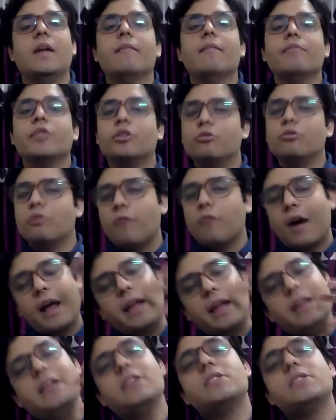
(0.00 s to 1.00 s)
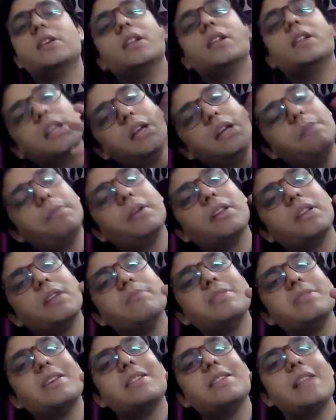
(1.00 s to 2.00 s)
So initial three
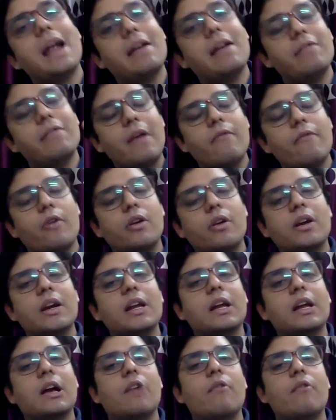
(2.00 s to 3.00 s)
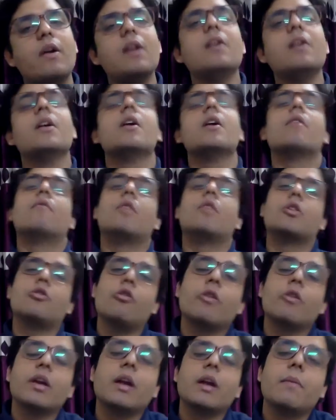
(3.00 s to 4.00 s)
presumption that we have already covered were
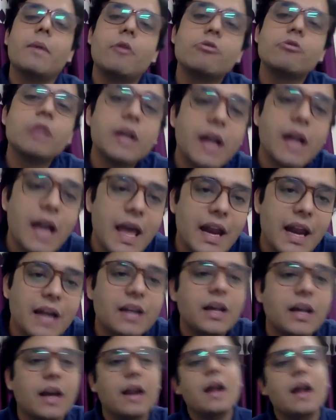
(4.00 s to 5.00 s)
talking about the character,